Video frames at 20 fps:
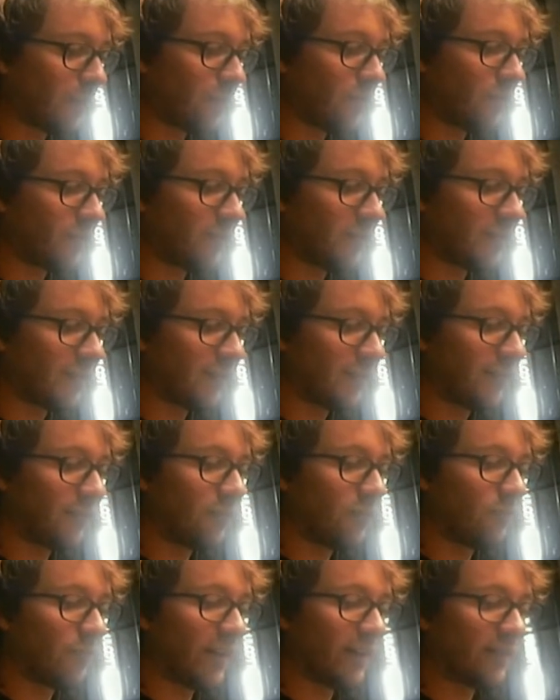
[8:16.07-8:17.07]
pushing this little
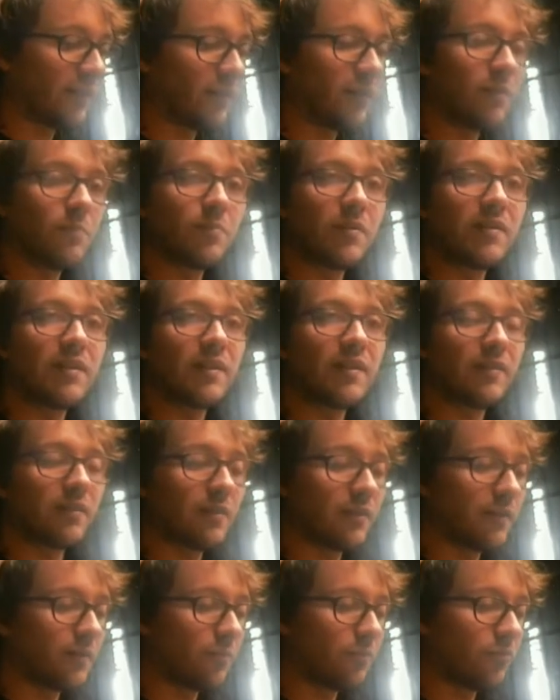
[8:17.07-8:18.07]
button beneath
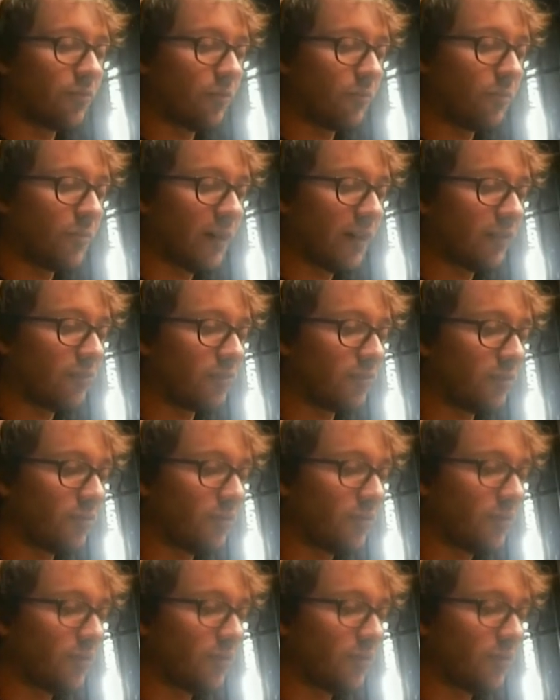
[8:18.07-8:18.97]
the Pro Micro